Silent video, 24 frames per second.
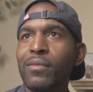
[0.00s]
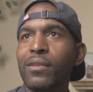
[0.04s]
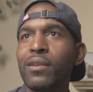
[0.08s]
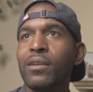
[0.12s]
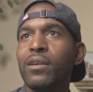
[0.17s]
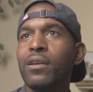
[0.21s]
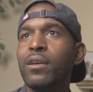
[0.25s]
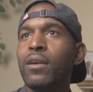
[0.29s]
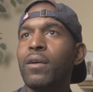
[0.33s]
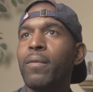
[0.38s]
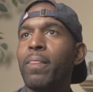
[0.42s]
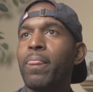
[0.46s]

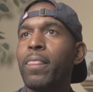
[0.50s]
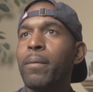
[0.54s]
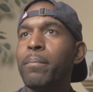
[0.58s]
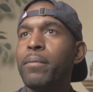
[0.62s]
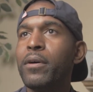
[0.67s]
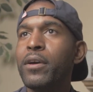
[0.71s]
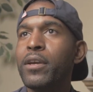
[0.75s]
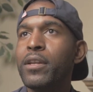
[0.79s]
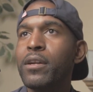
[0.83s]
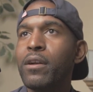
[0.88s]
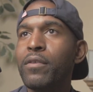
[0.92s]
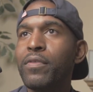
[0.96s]
The
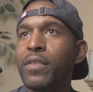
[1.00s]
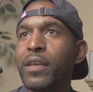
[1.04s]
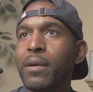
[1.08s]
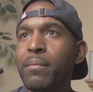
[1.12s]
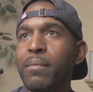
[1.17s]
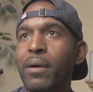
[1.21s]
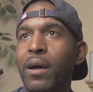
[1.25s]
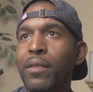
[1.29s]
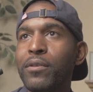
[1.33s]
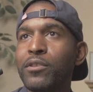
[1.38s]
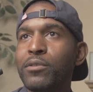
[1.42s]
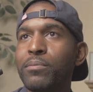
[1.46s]
billionaire thing
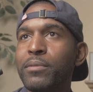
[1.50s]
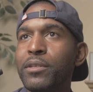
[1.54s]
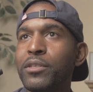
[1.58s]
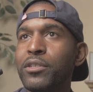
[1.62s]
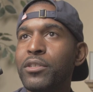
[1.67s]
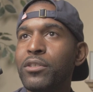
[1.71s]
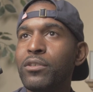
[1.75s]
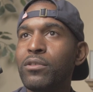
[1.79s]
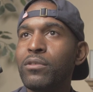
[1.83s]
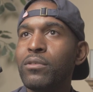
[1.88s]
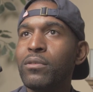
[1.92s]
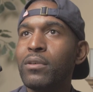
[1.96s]
bothers me
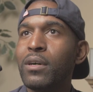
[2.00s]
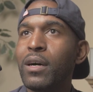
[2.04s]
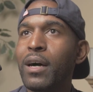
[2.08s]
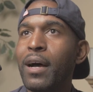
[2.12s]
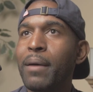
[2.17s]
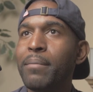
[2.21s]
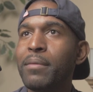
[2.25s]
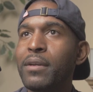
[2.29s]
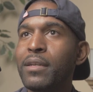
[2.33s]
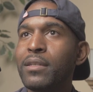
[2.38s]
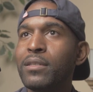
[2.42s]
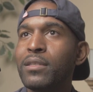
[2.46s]
too. I mean,
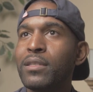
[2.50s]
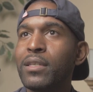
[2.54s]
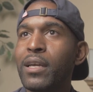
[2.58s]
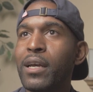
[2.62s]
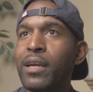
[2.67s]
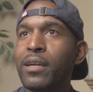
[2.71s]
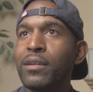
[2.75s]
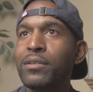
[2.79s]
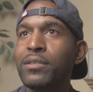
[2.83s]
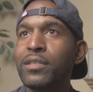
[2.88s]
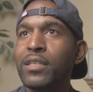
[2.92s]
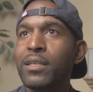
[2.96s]
Steyer
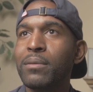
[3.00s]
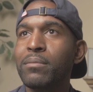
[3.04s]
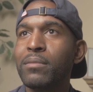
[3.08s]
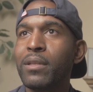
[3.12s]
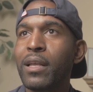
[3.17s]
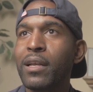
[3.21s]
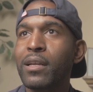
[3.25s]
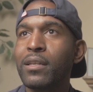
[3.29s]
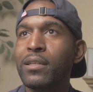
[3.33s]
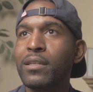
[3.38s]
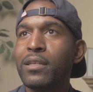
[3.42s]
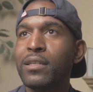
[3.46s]
seems like a
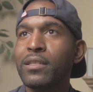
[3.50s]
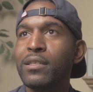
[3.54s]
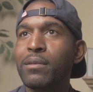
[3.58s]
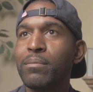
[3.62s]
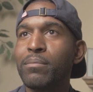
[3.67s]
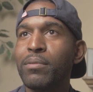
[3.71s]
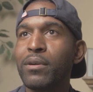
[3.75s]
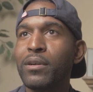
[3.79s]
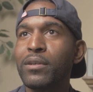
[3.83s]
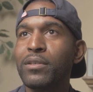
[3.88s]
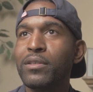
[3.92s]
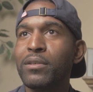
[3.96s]
decent
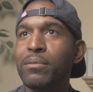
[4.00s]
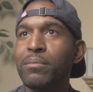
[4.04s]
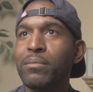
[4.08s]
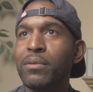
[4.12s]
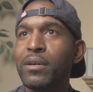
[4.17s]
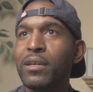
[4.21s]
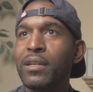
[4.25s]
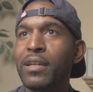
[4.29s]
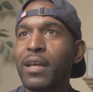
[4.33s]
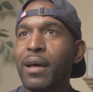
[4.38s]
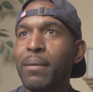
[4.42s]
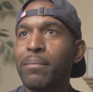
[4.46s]
person, but
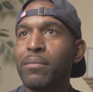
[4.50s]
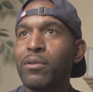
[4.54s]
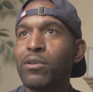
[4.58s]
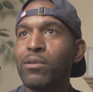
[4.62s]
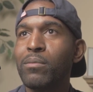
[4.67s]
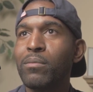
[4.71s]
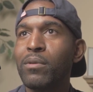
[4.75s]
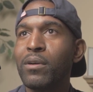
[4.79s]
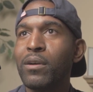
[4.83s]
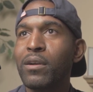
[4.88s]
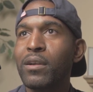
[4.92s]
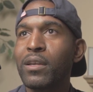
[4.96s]
not
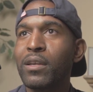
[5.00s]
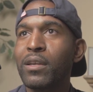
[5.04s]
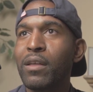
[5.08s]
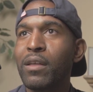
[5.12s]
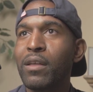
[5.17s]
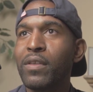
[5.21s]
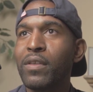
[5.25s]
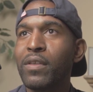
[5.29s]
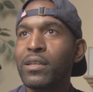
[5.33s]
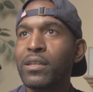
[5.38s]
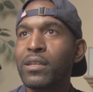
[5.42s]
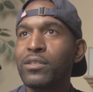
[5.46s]
Bloomberg, and I think
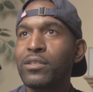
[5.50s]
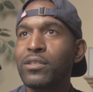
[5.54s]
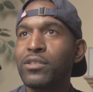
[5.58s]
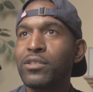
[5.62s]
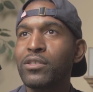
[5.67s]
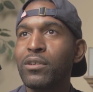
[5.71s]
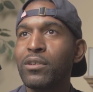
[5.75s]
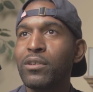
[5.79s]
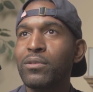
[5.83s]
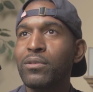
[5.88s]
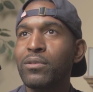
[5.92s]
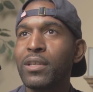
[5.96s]
it just
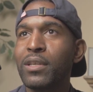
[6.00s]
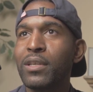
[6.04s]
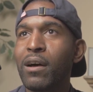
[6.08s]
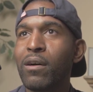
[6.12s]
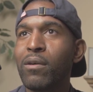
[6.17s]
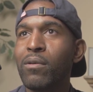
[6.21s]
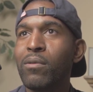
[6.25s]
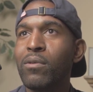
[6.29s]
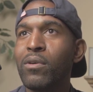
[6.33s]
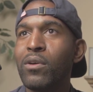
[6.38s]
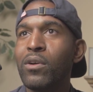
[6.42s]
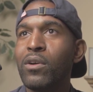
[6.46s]
shows how
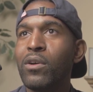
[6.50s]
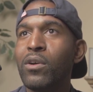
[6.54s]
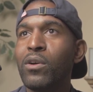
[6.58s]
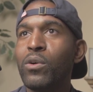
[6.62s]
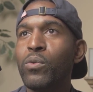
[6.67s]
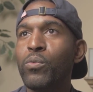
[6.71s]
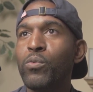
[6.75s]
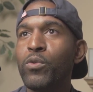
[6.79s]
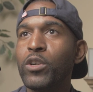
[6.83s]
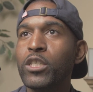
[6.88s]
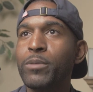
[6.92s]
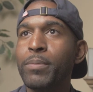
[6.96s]

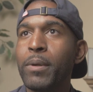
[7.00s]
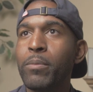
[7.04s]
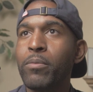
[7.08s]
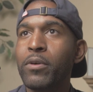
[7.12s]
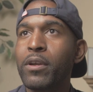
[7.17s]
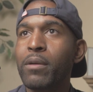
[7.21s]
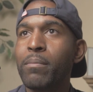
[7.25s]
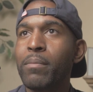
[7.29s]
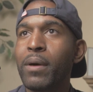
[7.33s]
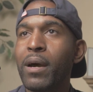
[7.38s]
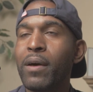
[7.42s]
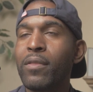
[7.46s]
rich people can
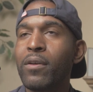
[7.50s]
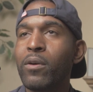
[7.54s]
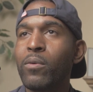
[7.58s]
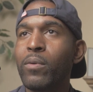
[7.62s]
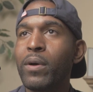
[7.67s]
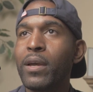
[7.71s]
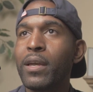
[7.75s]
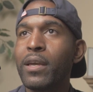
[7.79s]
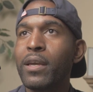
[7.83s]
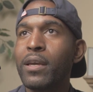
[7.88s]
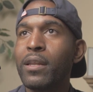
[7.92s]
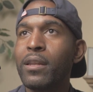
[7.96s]
buy their way
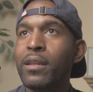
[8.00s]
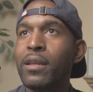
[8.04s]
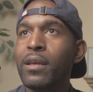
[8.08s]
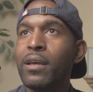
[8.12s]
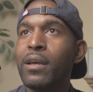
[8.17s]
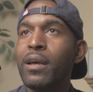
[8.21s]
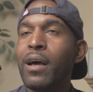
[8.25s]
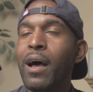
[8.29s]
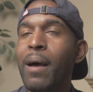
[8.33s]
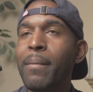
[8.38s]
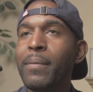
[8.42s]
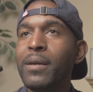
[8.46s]
in. I
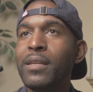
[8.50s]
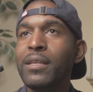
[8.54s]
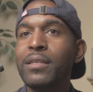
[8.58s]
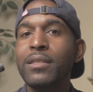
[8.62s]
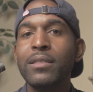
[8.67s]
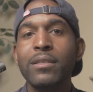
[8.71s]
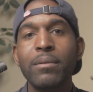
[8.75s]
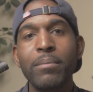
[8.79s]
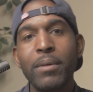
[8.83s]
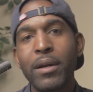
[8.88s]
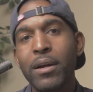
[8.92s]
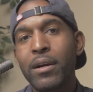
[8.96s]
mean, this is
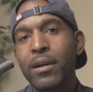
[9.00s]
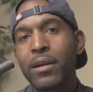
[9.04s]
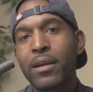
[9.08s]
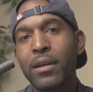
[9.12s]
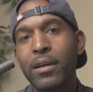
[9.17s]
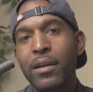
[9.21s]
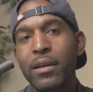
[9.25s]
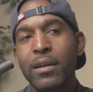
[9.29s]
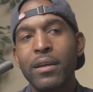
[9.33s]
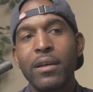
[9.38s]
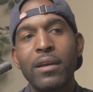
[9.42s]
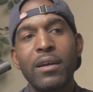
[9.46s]
America.
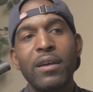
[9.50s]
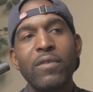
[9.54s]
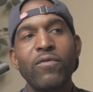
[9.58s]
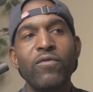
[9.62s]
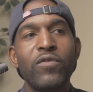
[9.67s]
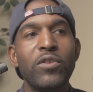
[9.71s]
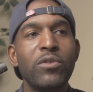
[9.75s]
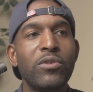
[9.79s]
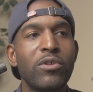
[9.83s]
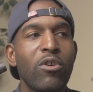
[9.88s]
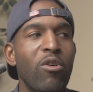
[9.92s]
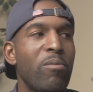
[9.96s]
If you
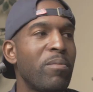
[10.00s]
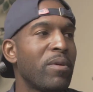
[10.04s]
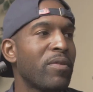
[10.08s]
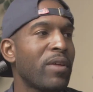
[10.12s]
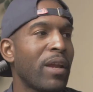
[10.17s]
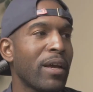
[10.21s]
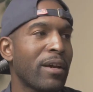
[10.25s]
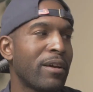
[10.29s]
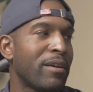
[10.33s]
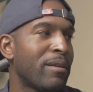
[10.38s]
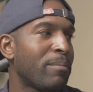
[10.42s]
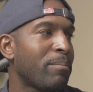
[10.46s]
told me that I
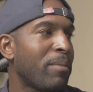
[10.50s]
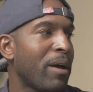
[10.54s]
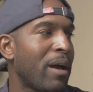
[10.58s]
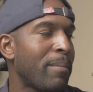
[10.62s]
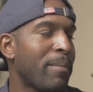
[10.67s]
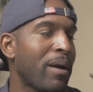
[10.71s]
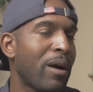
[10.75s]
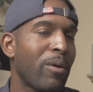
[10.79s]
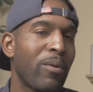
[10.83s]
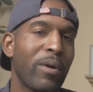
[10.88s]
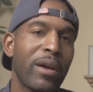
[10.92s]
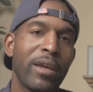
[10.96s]
couldn't buy my
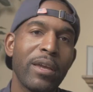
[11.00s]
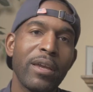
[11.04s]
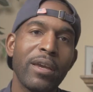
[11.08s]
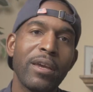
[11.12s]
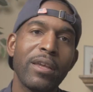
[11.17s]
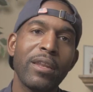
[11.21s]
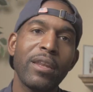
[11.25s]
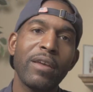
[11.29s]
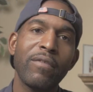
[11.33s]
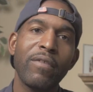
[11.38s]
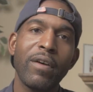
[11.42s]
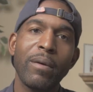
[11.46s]
way in
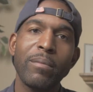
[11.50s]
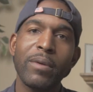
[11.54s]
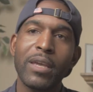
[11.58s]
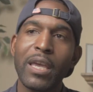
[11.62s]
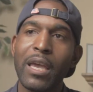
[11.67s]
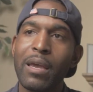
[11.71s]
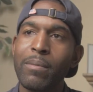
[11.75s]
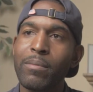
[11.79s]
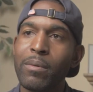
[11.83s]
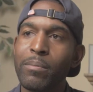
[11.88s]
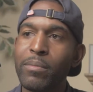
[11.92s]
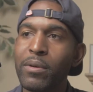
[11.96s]
if I became a
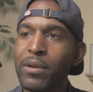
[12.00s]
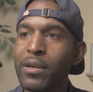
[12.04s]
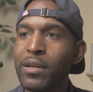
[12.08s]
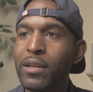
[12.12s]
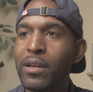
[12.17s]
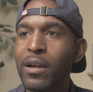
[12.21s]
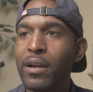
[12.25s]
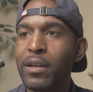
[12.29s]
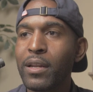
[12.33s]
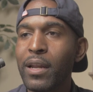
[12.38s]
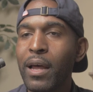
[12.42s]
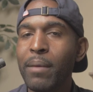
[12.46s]
billionaire, then
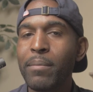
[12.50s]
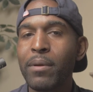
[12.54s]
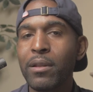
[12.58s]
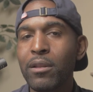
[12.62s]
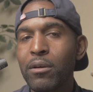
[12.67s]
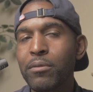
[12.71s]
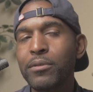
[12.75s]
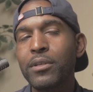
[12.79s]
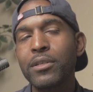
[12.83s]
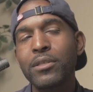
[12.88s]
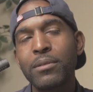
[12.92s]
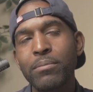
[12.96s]
I'd be a little
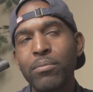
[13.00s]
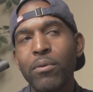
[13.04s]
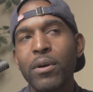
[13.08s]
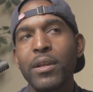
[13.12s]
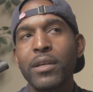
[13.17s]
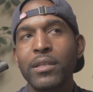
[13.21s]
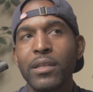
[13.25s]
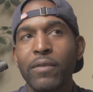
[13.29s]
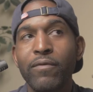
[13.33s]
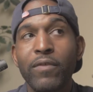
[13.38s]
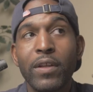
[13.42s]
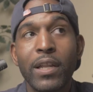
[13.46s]
disappointed because I
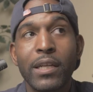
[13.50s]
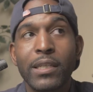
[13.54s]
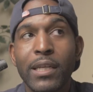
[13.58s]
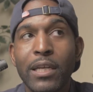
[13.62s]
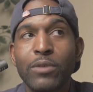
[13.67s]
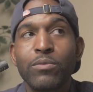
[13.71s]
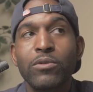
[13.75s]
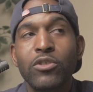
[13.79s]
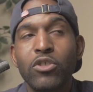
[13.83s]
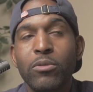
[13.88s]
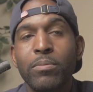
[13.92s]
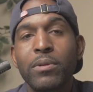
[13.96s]
feel like that's what
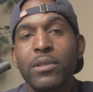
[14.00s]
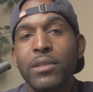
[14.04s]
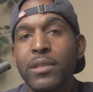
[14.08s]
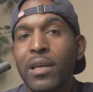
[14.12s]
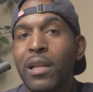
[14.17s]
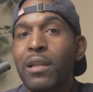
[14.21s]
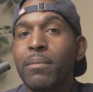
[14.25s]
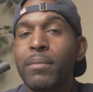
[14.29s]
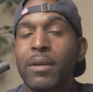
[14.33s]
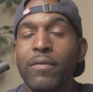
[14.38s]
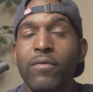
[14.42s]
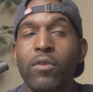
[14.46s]
you've been selling me
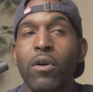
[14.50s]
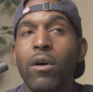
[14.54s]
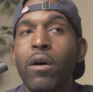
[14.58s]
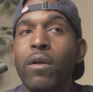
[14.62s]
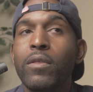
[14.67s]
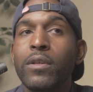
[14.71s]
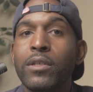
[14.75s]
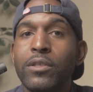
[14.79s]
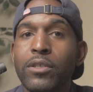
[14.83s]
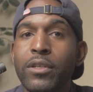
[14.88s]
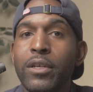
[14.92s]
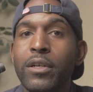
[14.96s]
for all these
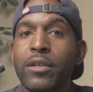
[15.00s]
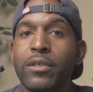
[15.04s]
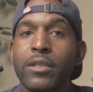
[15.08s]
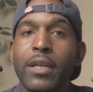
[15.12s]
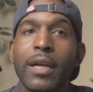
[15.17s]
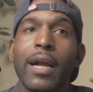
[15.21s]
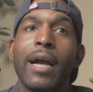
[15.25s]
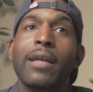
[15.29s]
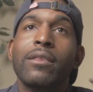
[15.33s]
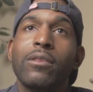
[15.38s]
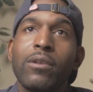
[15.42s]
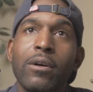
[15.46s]
years. Like, I
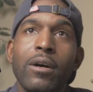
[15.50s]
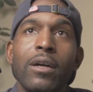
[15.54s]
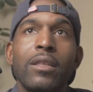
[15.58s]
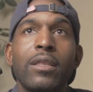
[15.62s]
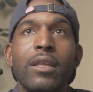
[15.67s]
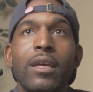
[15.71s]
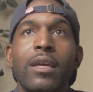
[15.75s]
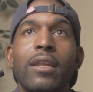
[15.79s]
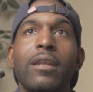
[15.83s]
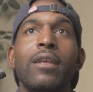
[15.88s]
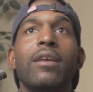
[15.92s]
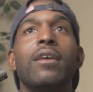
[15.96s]
thought that
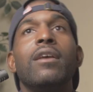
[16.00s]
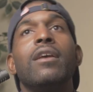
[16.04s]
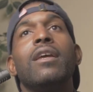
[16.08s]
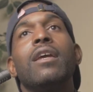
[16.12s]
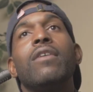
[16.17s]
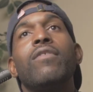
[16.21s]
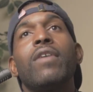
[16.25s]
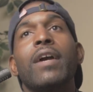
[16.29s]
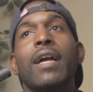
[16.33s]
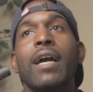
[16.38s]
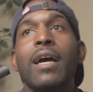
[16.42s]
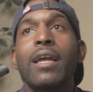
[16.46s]
if I
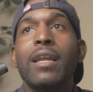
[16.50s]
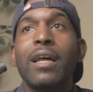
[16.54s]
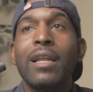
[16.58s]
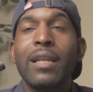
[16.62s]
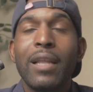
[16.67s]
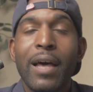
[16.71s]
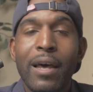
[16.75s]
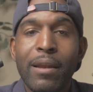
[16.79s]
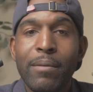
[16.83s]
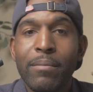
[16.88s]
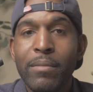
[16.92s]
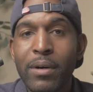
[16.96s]
got a lot of
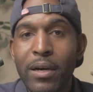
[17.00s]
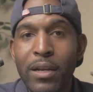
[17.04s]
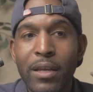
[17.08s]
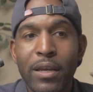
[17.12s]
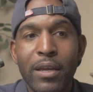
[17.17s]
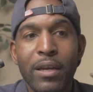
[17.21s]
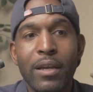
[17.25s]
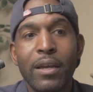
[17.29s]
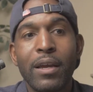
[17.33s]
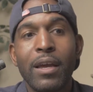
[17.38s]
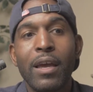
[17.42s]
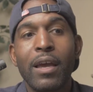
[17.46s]
money
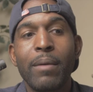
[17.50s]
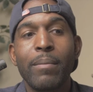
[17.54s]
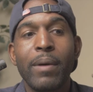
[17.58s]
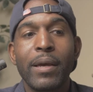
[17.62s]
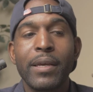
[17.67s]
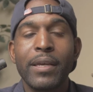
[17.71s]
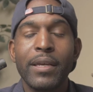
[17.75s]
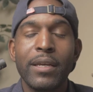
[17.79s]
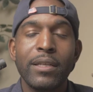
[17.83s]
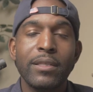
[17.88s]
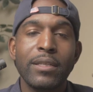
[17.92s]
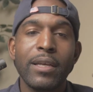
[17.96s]
and my
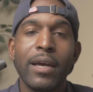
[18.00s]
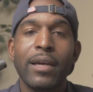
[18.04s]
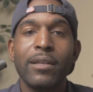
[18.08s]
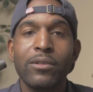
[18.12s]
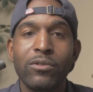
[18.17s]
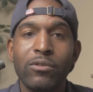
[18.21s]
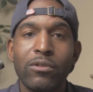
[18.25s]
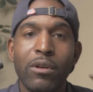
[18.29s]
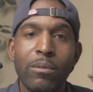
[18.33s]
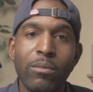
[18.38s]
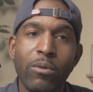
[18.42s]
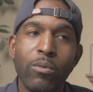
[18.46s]
kids got in
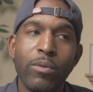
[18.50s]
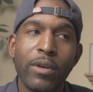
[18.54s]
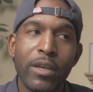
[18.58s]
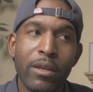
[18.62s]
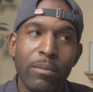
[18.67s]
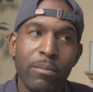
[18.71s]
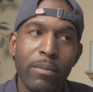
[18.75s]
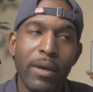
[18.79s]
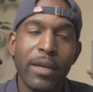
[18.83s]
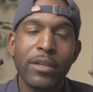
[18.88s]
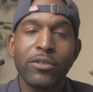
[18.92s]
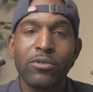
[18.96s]
trouble, we could
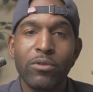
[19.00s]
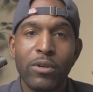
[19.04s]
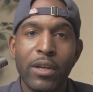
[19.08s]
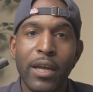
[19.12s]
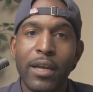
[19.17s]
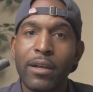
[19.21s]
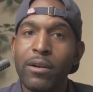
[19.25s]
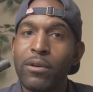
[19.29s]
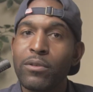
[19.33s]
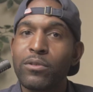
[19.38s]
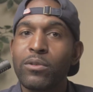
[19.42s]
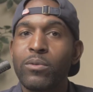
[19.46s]
make sure that
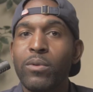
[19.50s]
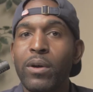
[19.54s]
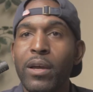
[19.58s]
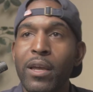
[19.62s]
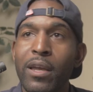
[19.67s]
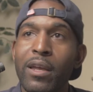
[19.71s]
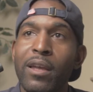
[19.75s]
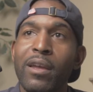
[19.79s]
goes away.